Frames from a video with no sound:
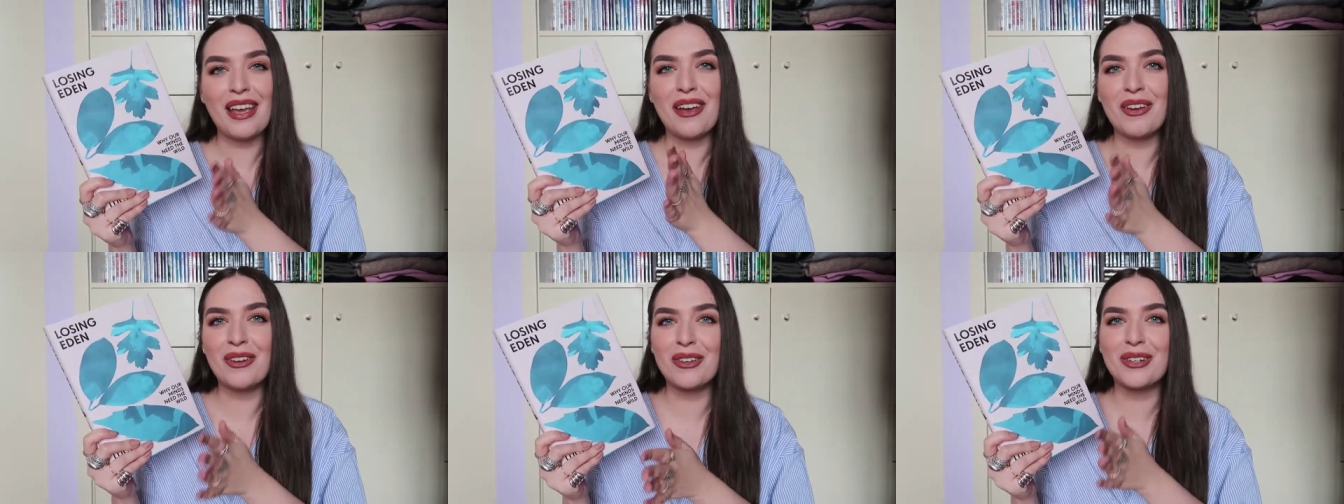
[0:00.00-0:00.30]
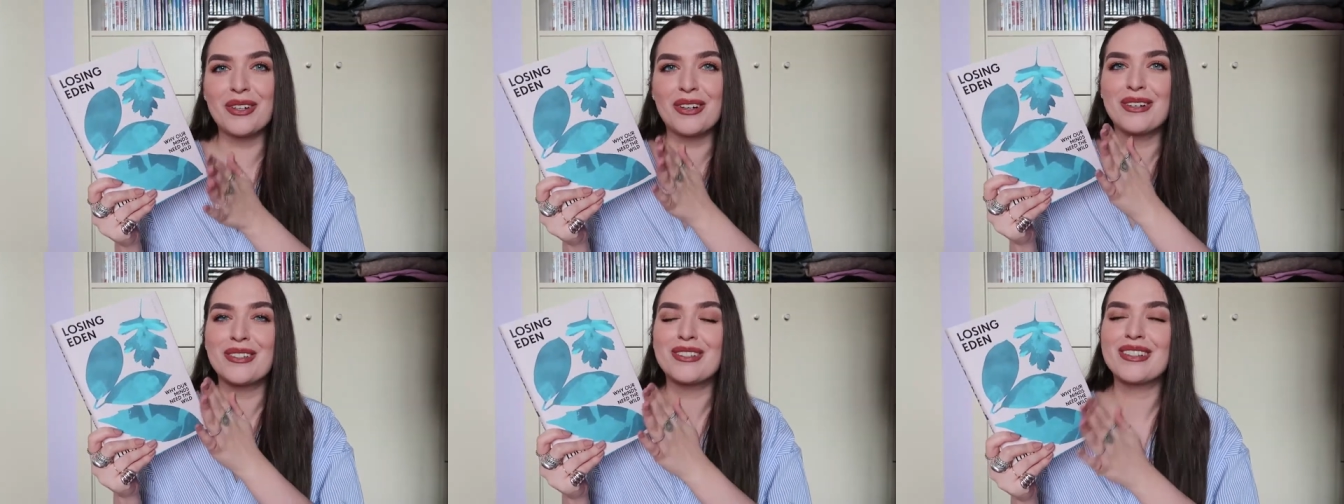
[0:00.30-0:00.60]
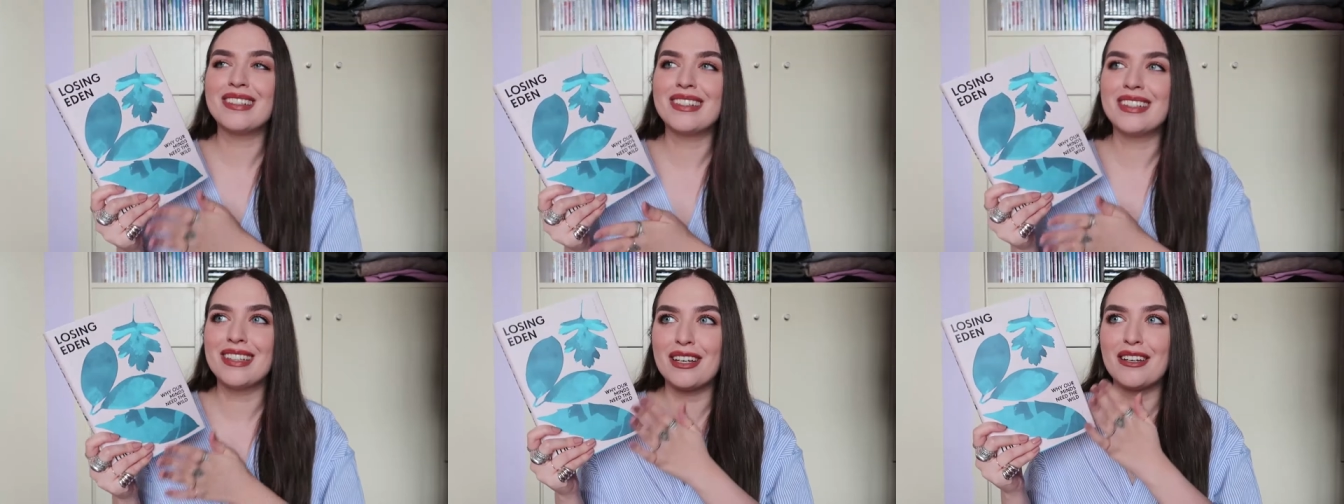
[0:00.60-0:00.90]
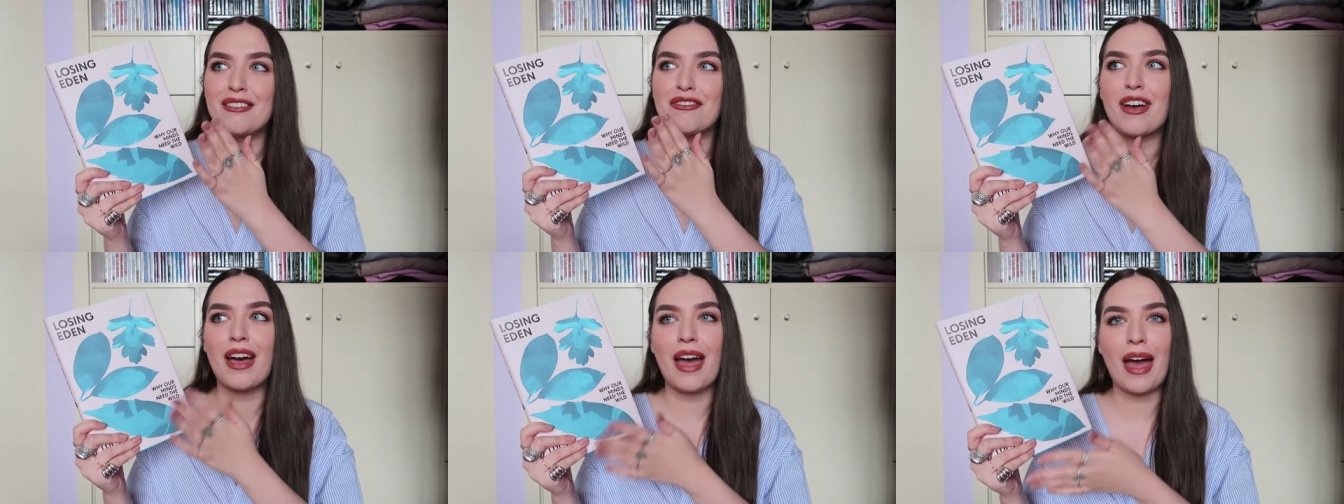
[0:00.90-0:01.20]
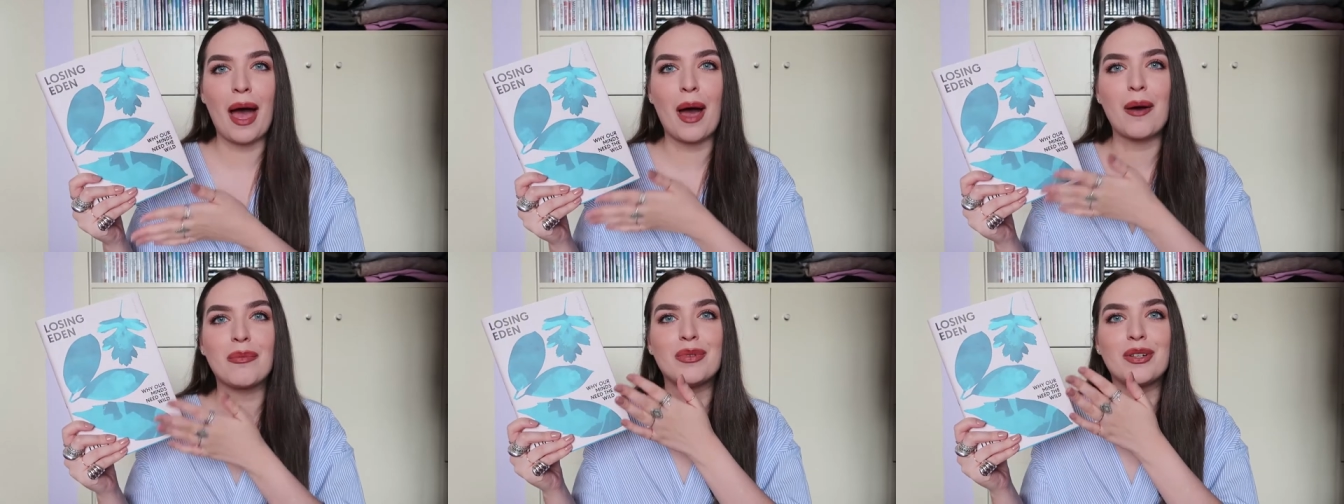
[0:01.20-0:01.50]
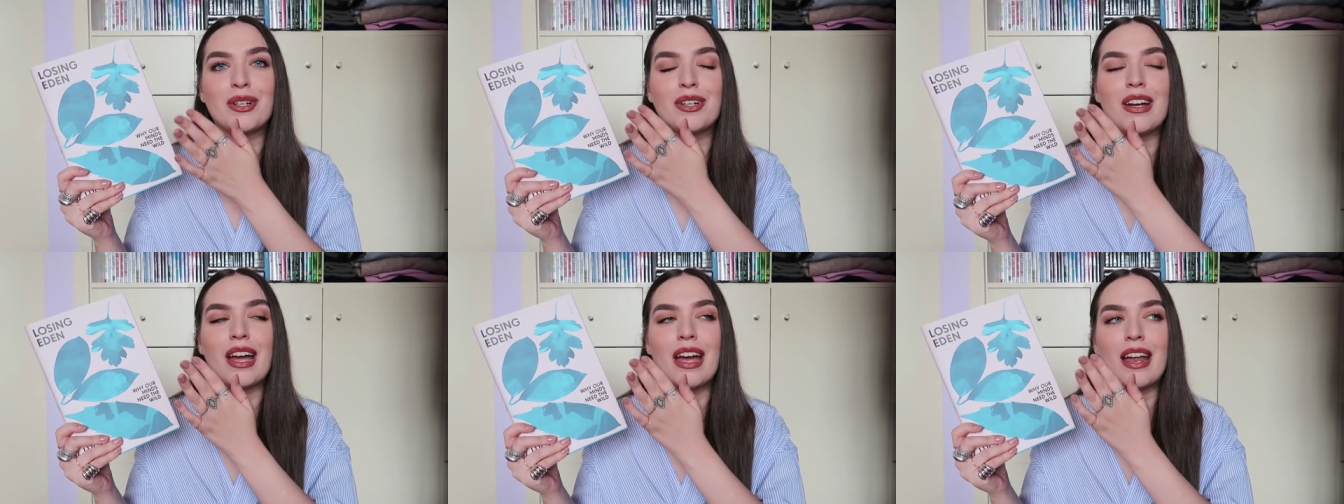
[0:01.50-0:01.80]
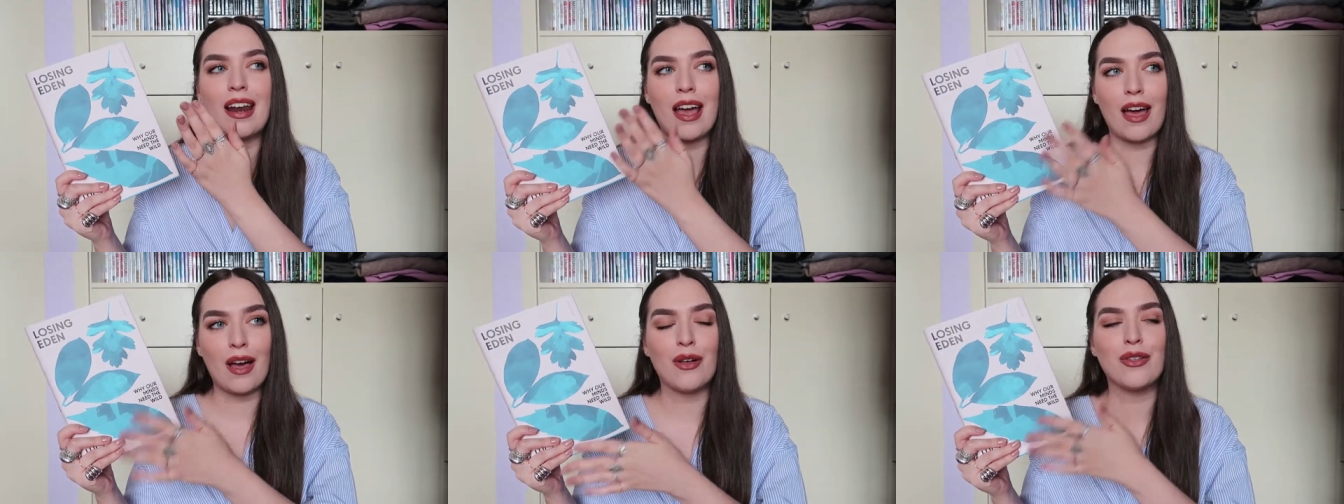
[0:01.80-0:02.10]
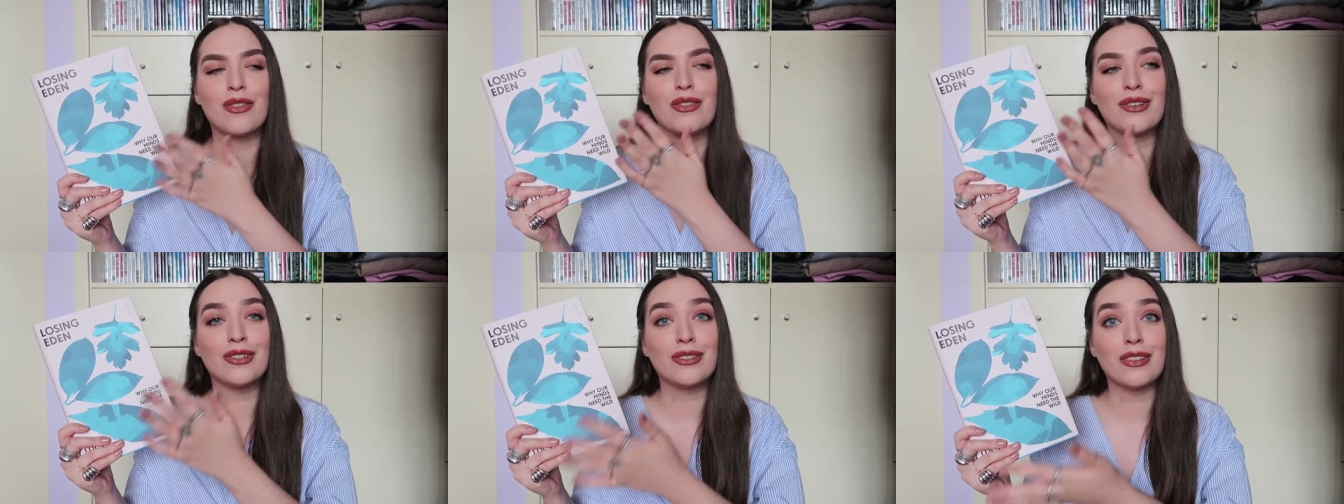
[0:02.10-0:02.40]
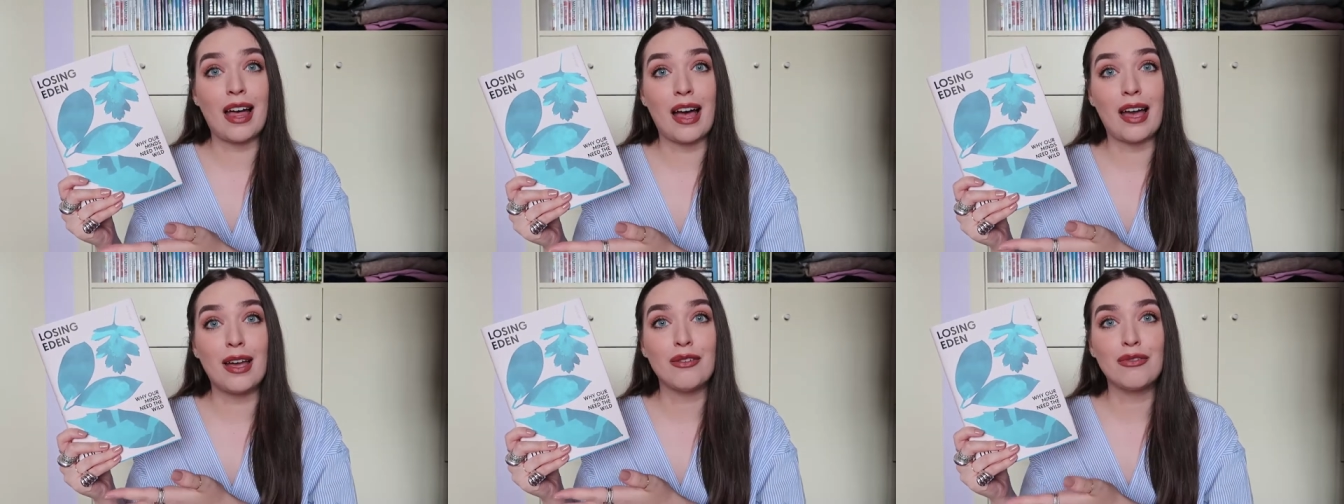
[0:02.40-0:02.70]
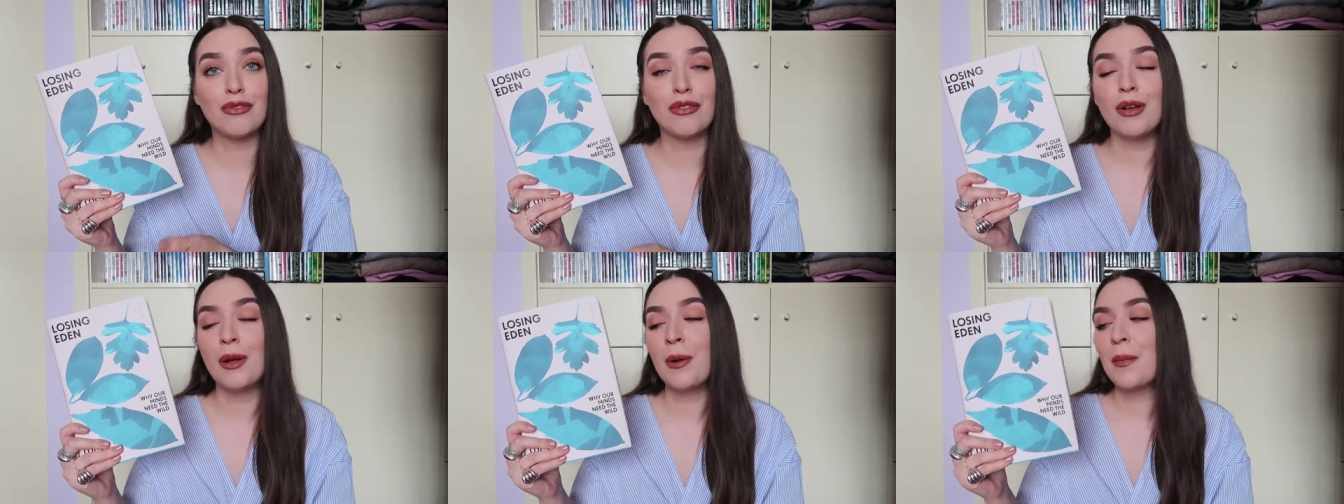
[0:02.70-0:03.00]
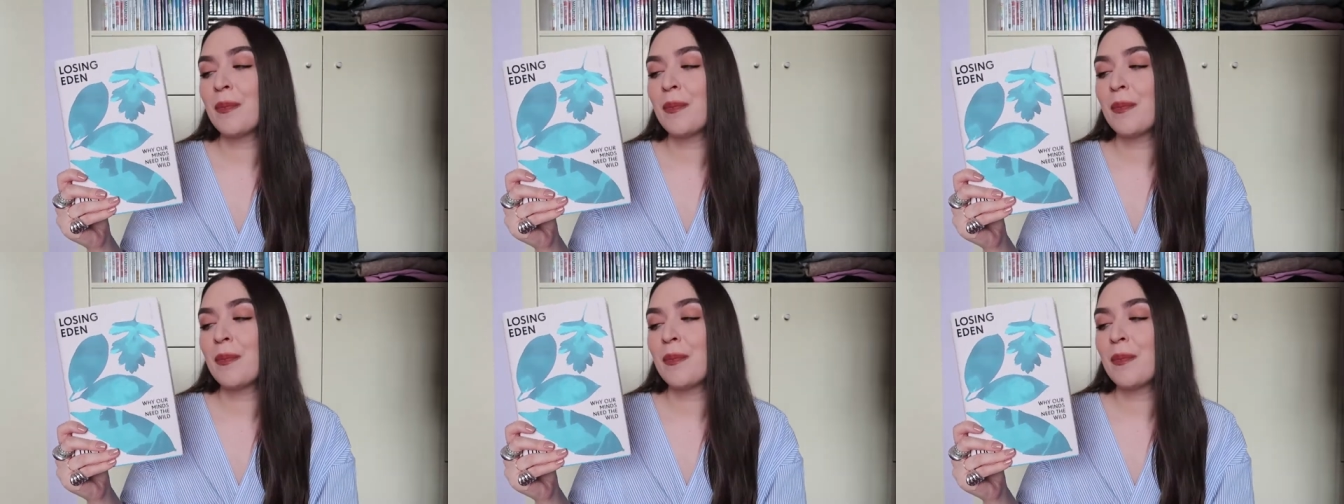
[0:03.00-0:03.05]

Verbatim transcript: in order to live a happier and a healthier life.